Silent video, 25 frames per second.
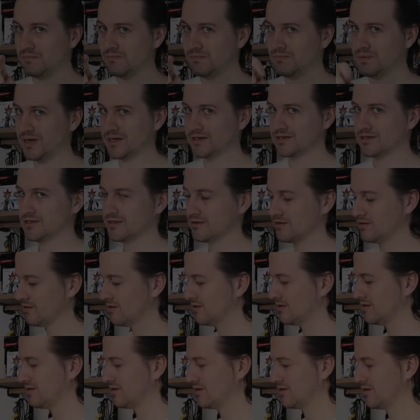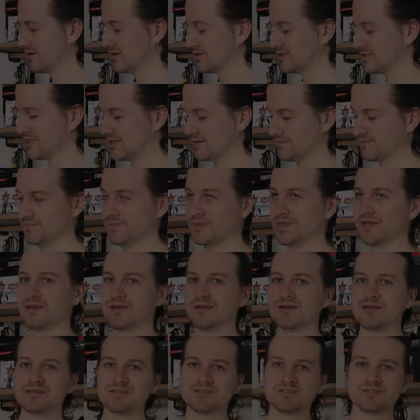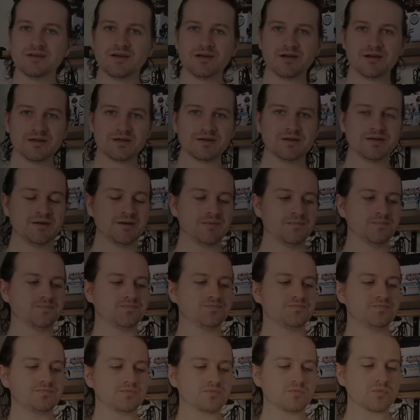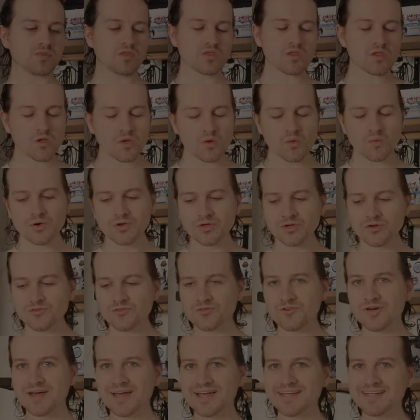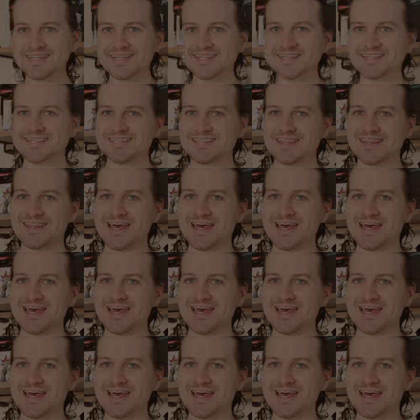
Back to the content. So, what you'll find is